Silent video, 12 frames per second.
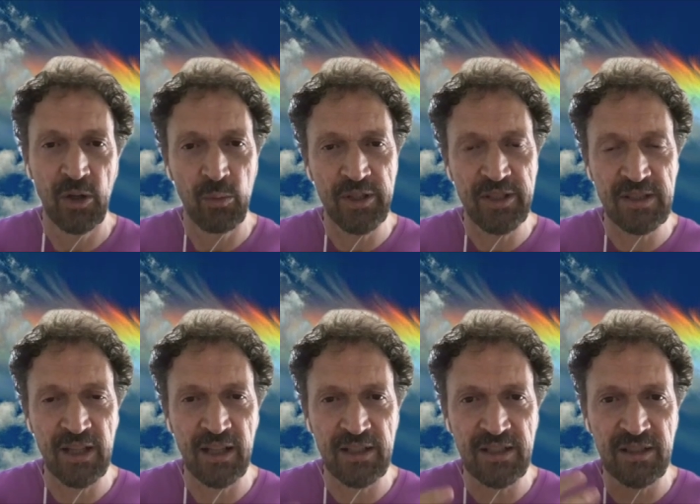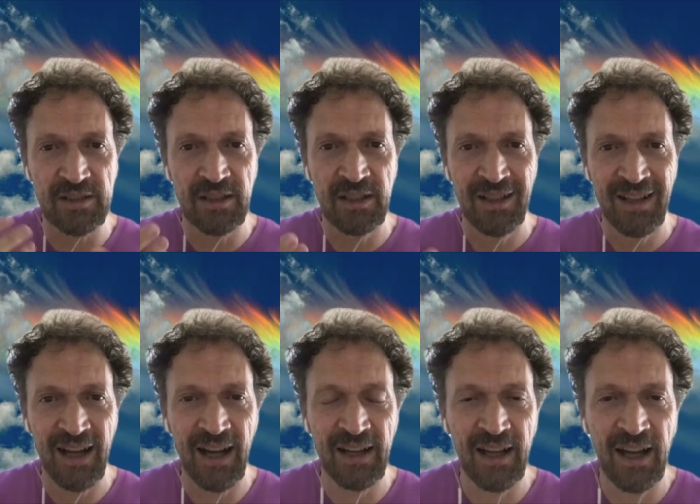We start to
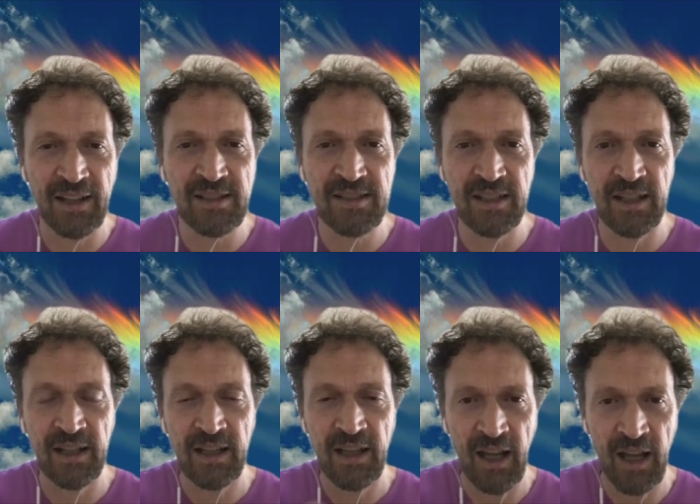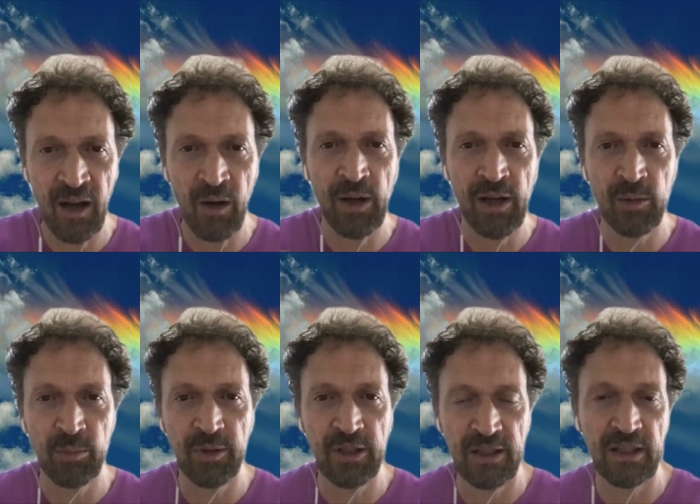understand how our
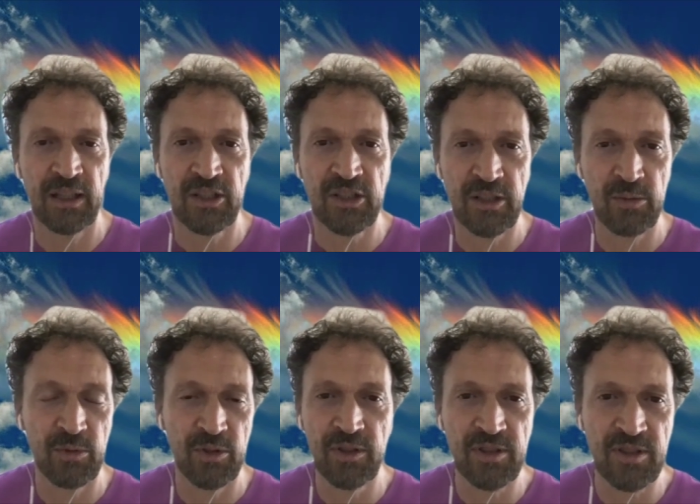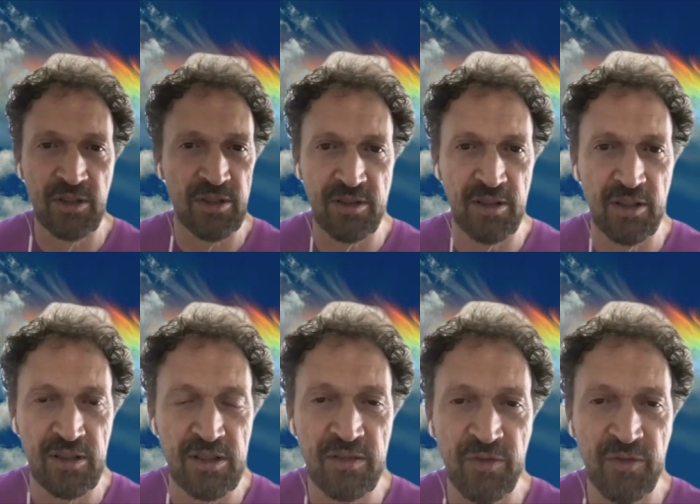breathing actually works,
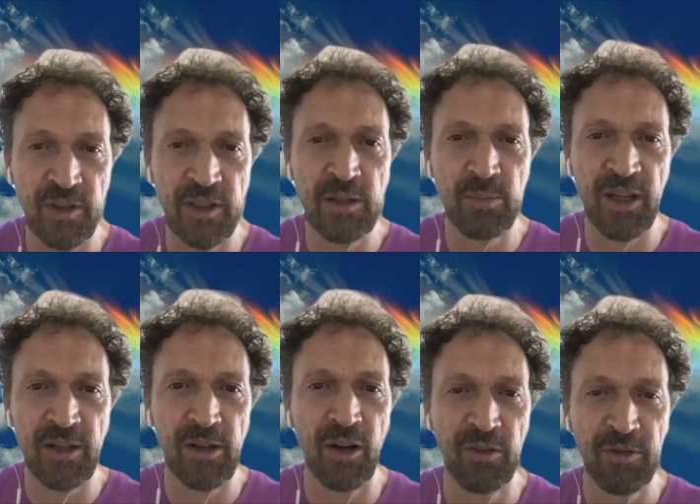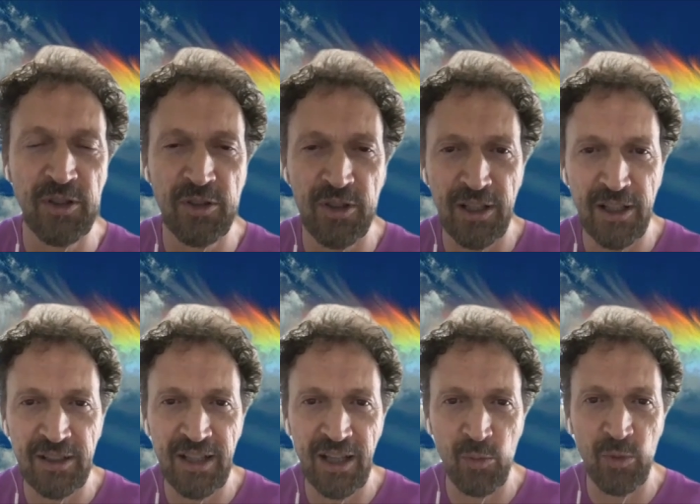because if you think about it, often during our
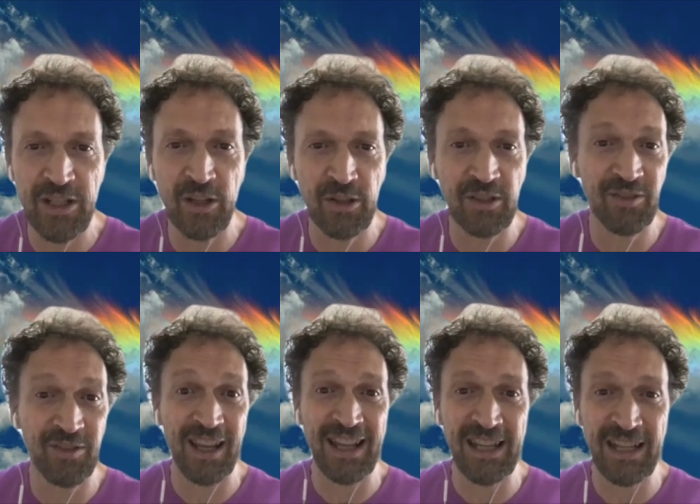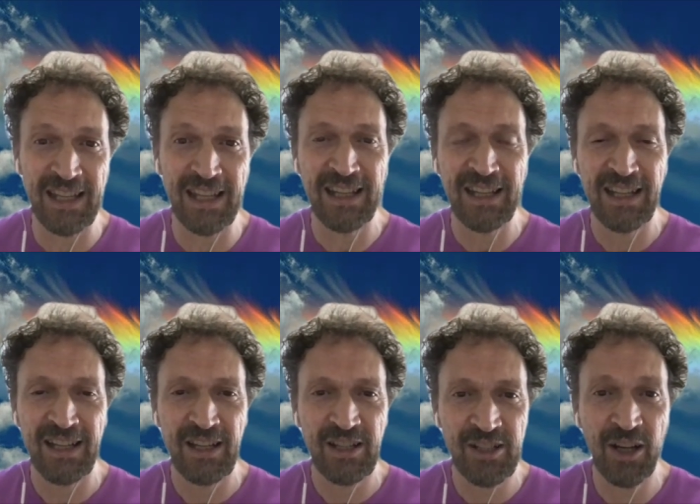day, we don't give any
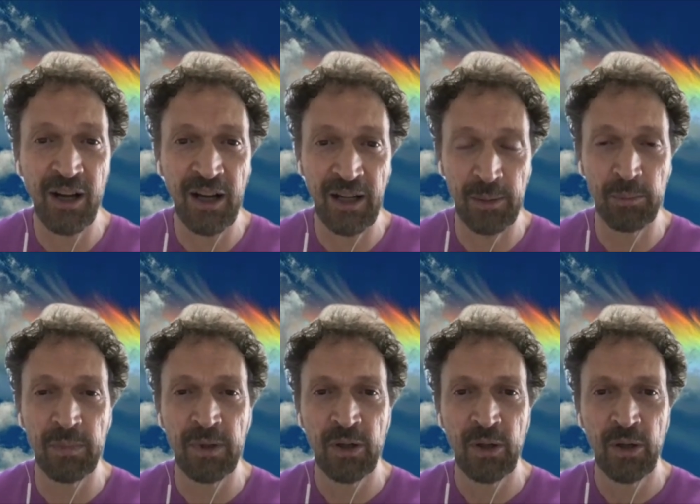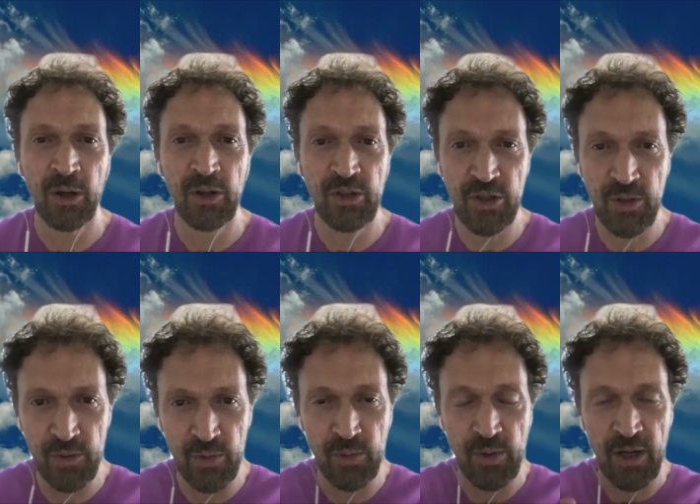time
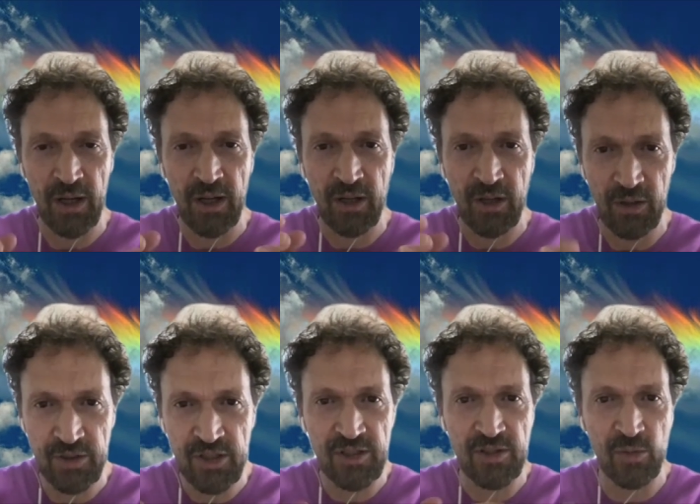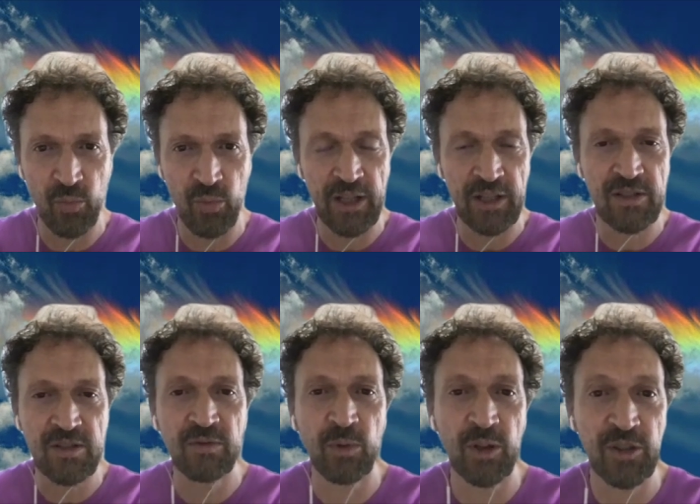to conscious awareness
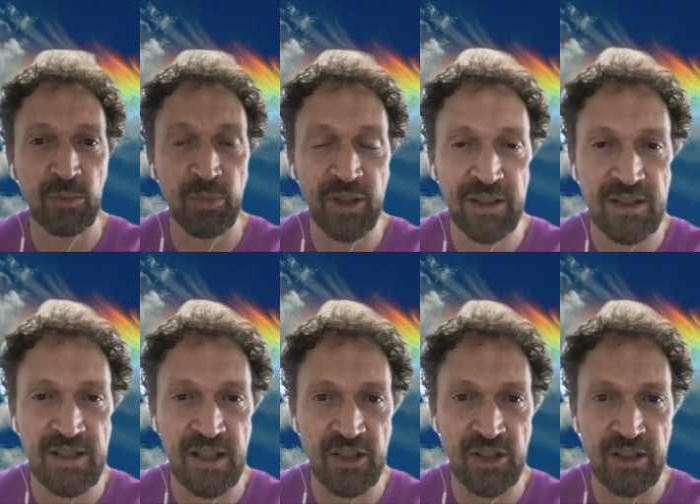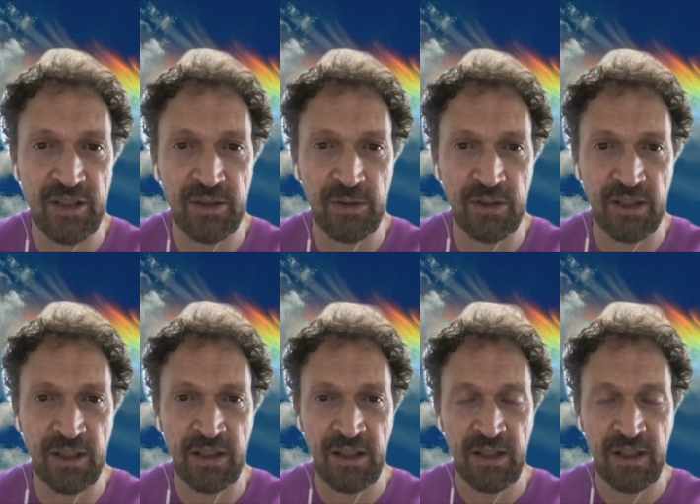of what your breath is actually doing.